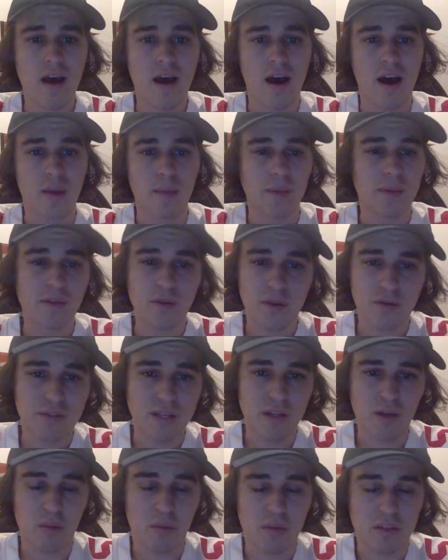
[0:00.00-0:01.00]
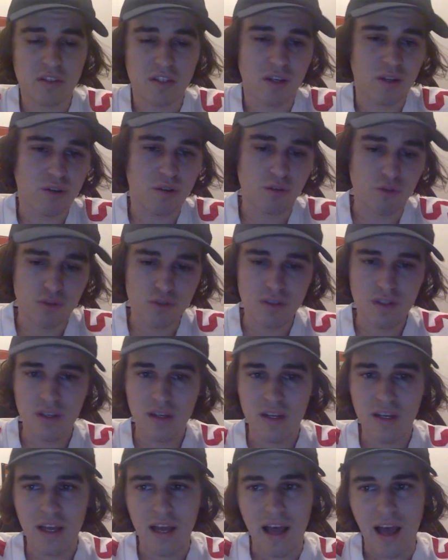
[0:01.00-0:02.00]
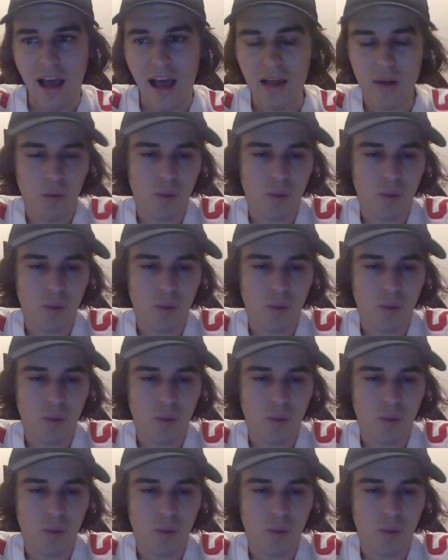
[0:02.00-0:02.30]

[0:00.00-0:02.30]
And then you have Daniel Brunskill, who's I